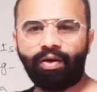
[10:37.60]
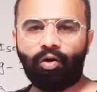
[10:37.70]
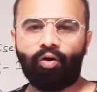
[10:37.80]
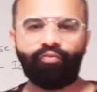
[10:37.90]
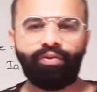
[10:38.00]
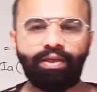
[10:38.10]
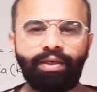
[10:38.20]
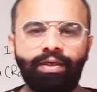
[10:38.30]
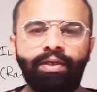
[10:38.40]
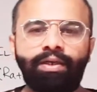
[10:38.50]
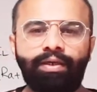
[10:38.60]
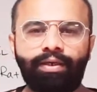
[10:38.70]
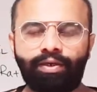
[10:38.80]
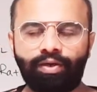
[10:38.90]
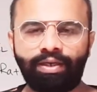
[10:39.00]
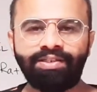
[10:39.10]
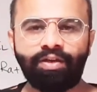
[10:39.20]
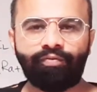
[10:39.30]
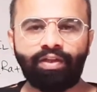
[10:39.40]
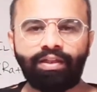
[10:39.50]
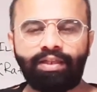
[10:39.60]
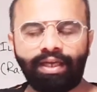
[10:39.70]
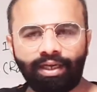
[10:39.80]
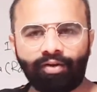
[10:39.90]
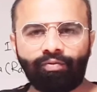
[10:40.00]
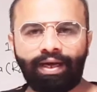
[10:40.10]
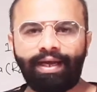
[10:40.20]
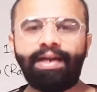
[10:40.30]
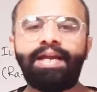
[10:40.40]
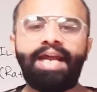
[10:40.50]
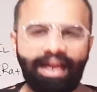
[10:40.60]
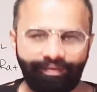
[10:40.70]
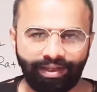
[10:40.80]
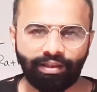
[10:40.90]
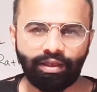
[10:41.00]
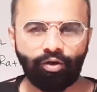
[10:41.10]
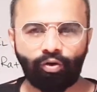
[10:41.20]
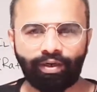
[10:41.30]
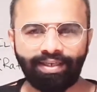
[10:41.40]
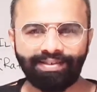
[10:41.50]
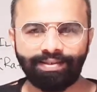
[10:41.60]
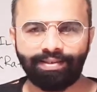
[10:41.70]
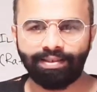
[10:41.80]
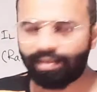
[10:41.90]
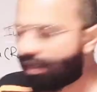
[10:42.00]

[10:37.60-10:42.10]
of the turns of the thicker wire having the low resistance.